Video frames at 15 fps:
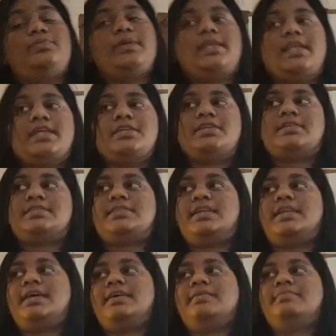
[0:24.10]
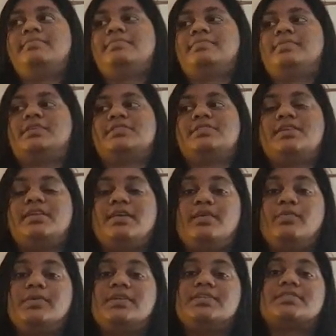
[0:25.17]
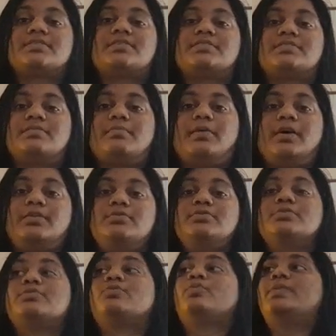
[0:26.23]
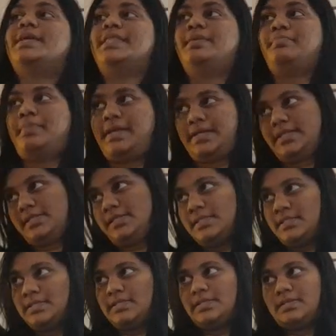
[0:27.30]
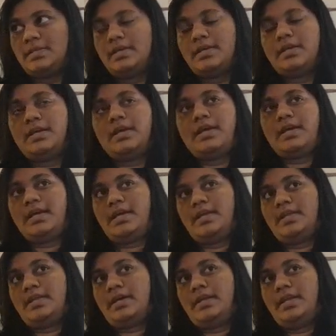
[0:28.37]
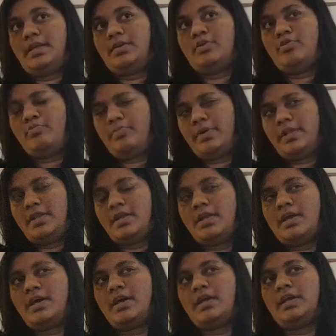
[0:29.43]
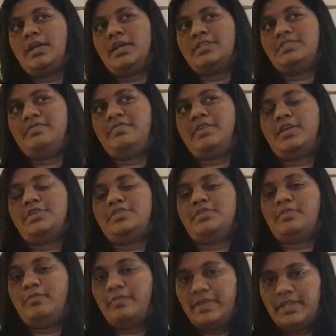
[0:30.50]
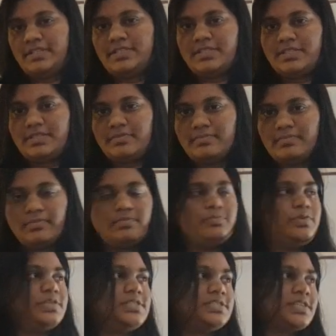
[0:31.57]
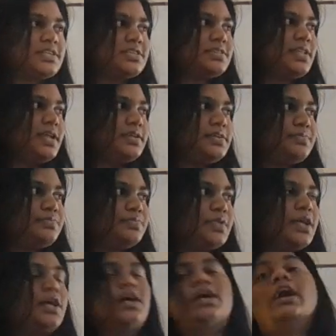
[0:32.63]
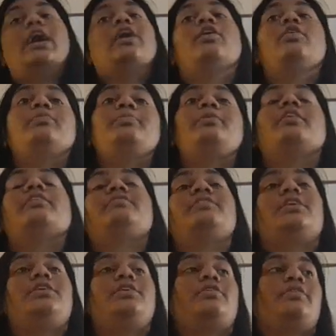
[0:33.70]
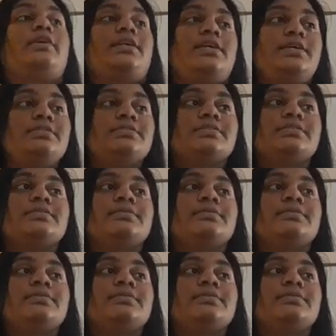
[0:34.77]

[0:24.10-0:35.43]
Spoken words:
we learn yesterday? Yesterday, we discussed about weather patterns and a coupon classification of weather system. We discussed that. I hope you have done your readings,